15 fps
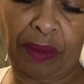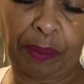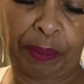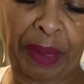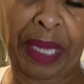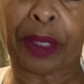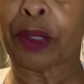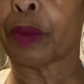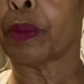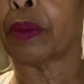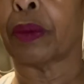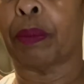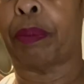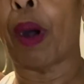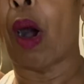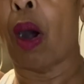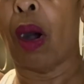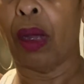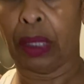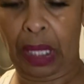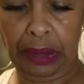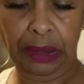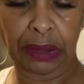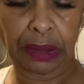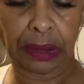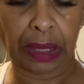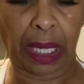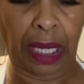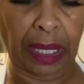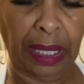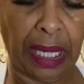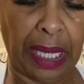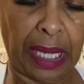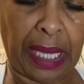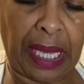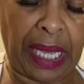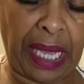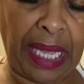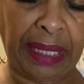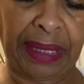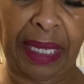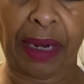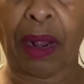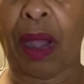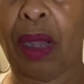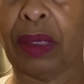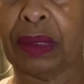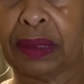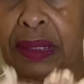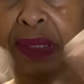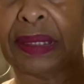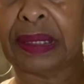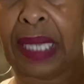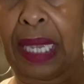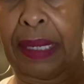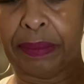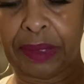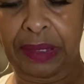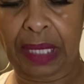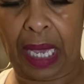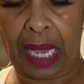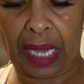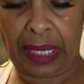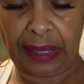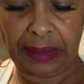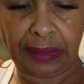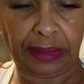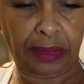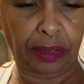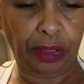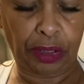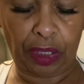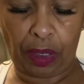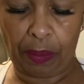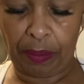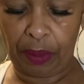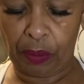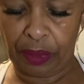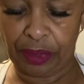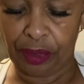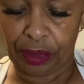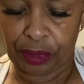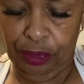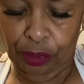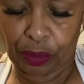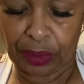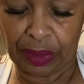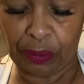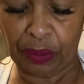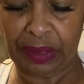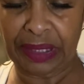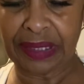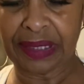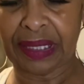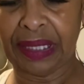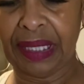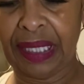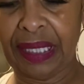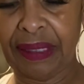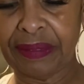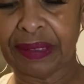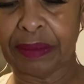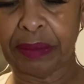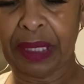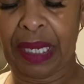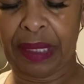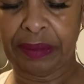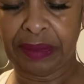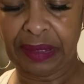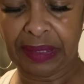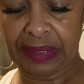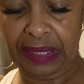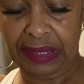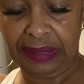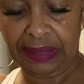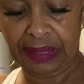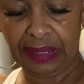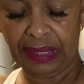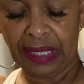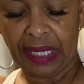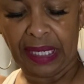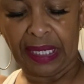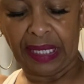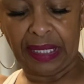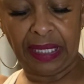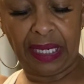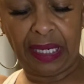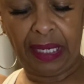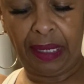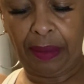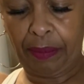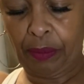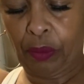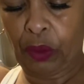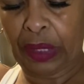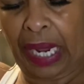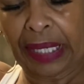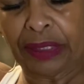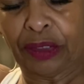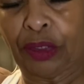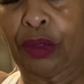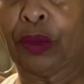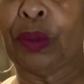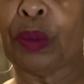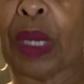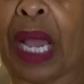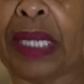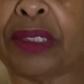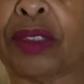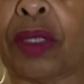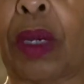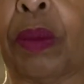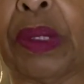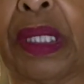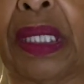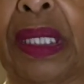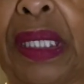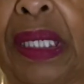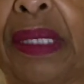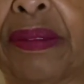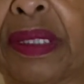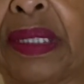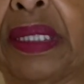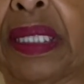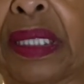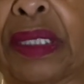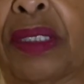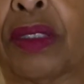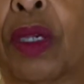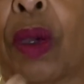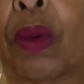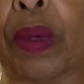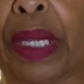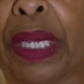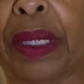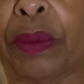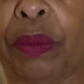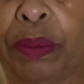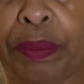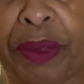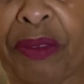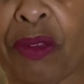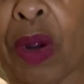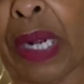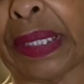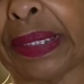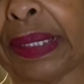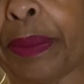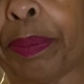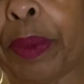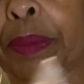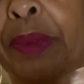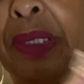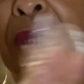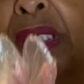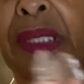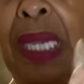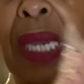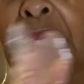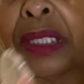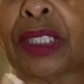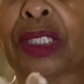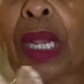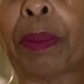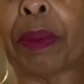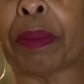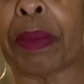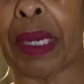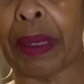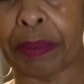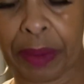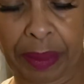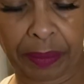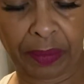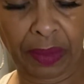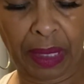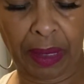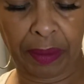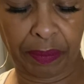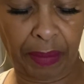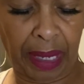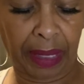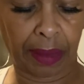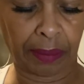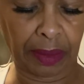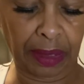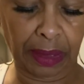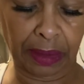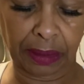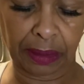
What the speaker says: better ball, I should say. And they're all the same size, but when you're doing it with these gloves, sometimes it doesn't. What I do, I start with the gloves and then I just go in before I dip them just to kind of shape them up and make them look